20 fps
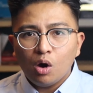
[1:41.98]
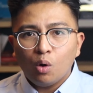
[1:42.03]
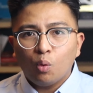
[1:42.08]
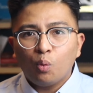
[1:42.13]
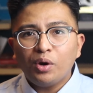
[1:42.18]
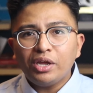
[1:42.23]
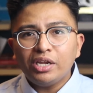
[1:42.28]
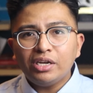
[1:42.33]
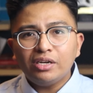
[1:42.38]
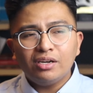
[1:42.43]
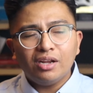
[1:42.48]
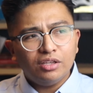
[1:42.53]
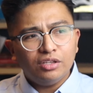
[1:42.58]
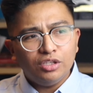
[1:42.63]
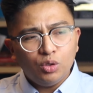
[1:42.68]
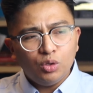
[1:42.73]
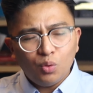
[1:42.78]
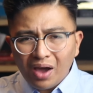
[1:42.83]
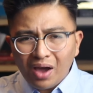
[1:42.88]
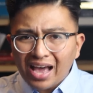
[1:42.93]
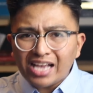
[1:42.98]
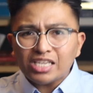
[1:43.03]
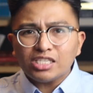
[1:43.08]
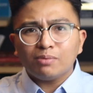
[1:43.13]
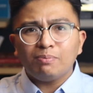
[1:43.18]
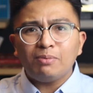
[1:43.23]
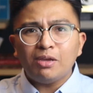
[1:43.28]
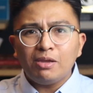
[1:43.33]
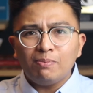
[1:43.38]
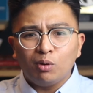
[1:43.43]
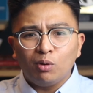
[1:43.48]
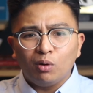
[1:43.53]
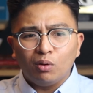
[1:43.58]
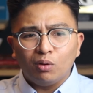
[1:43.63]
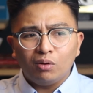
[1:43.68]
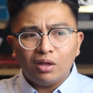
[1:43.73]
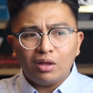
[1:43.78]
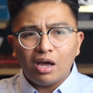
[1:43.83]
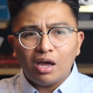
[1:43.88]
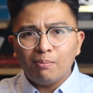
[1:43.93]
When you ask
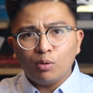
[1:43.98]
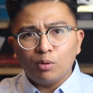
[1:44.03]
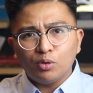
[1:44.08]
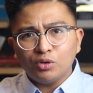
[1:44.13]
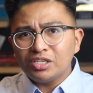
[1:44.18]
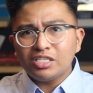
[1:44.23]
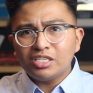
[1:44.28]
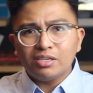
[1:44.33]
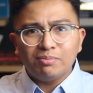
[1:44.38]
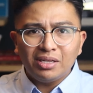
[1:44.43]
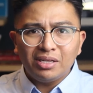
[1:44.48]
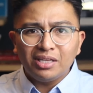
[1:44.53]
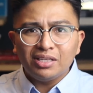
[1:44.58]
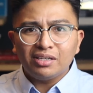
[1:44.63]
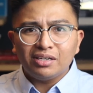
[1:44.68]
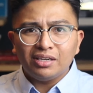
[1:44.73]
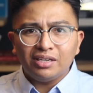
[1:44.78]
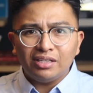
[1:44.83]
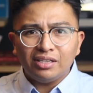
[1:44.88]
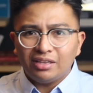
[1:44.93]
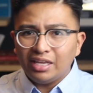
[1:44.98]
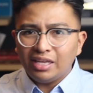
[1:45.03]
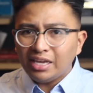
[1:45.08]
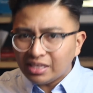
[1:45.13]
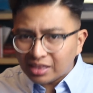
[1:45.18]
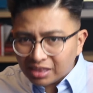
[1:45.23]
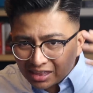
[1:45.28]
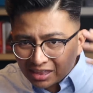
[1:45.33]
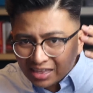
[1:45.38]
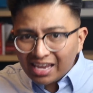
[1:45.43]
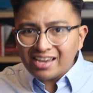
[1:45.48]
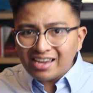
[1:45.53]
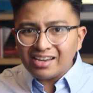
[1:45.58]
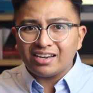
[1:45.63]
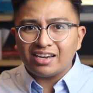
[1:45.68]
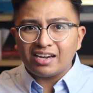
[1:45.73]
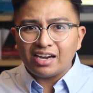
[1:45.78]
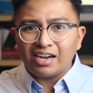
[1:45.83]
people about disability, they think